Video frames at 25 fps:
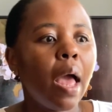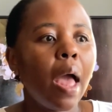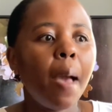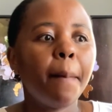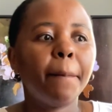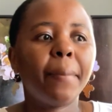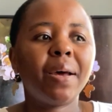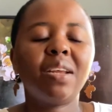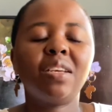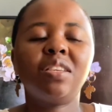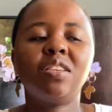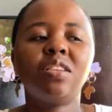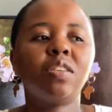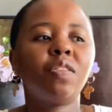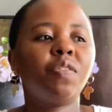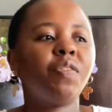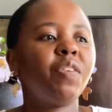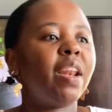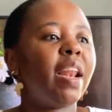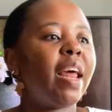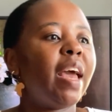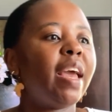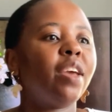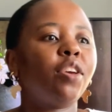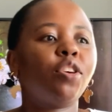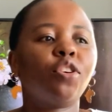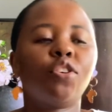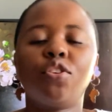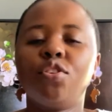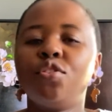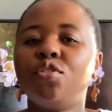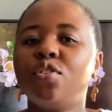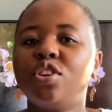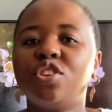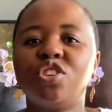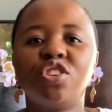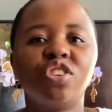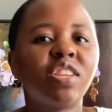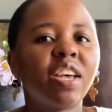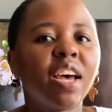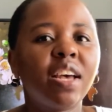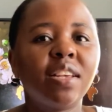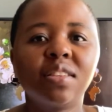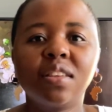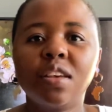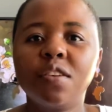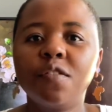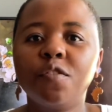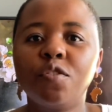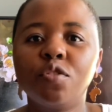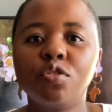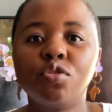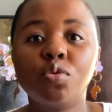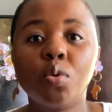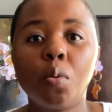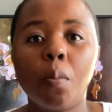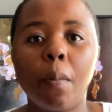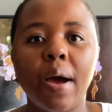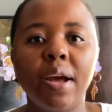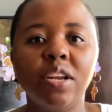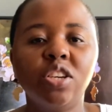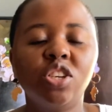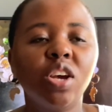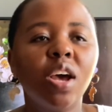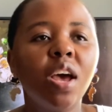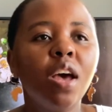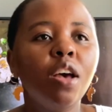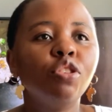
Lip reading: but I just feel like you're just asking for too much.